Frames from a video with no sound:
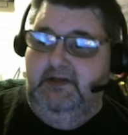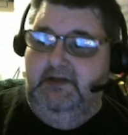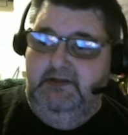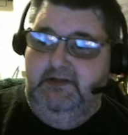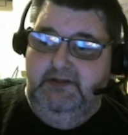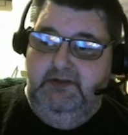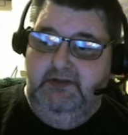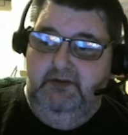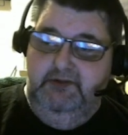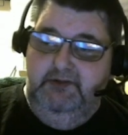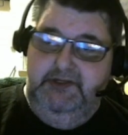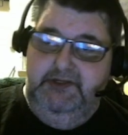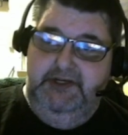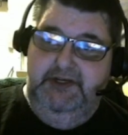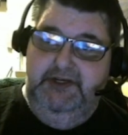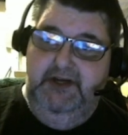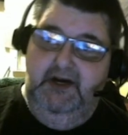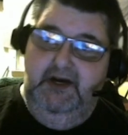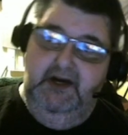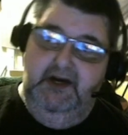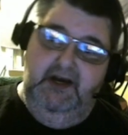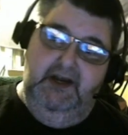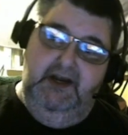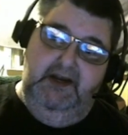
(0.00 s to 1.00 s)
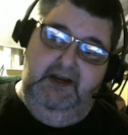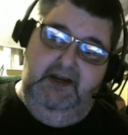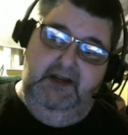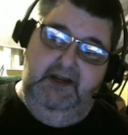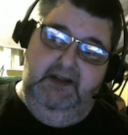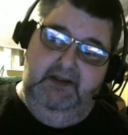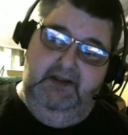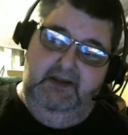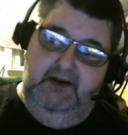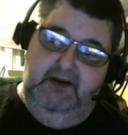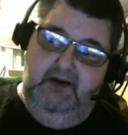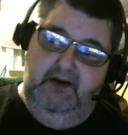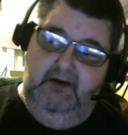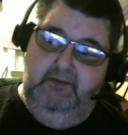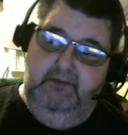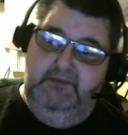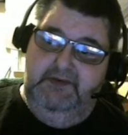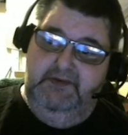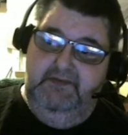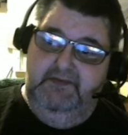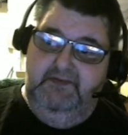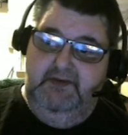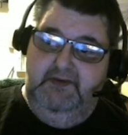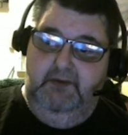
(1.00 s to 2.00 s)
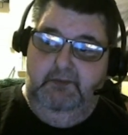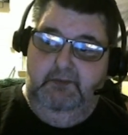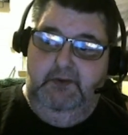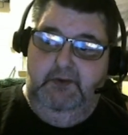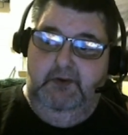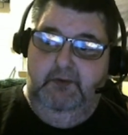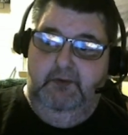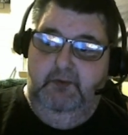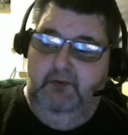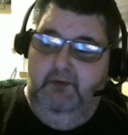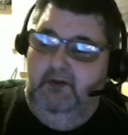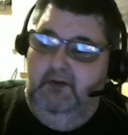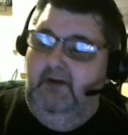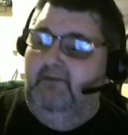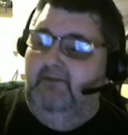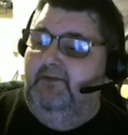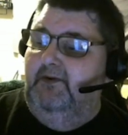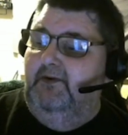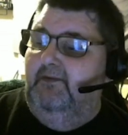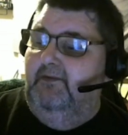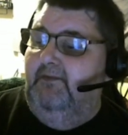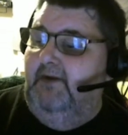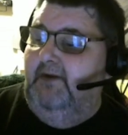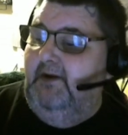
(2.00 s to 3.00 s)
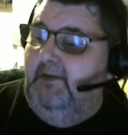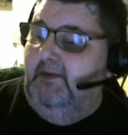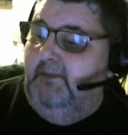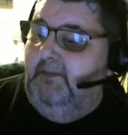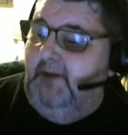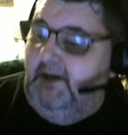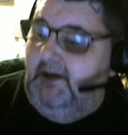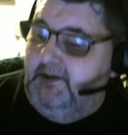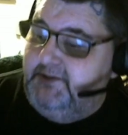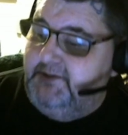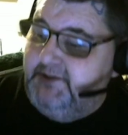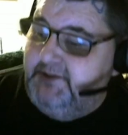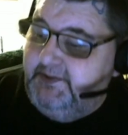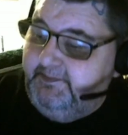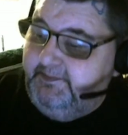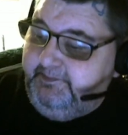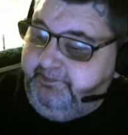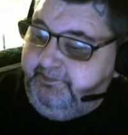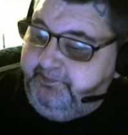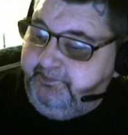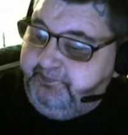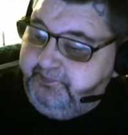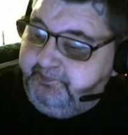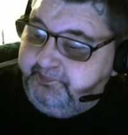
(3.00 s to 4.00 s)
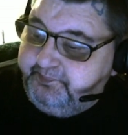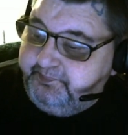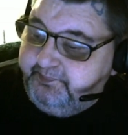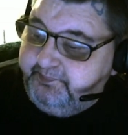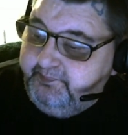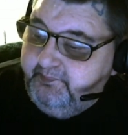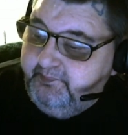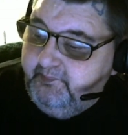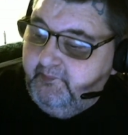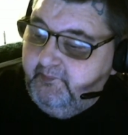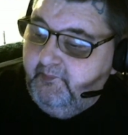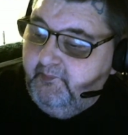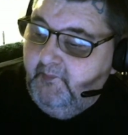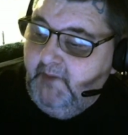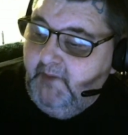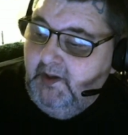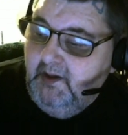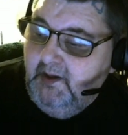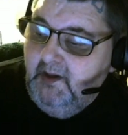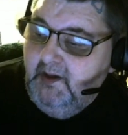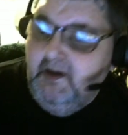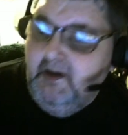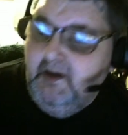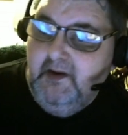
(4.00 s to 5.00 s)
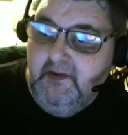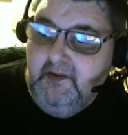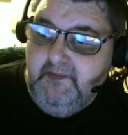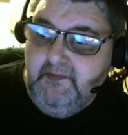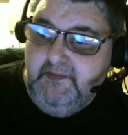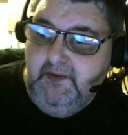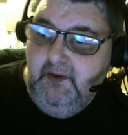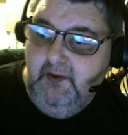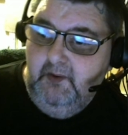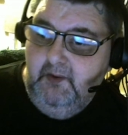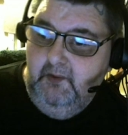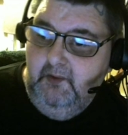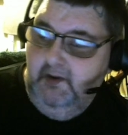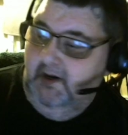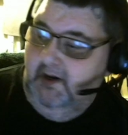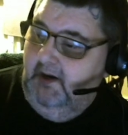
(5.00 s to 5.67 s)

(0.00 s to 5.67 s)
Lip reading: So she died in the arms of someone who loved her very much. So,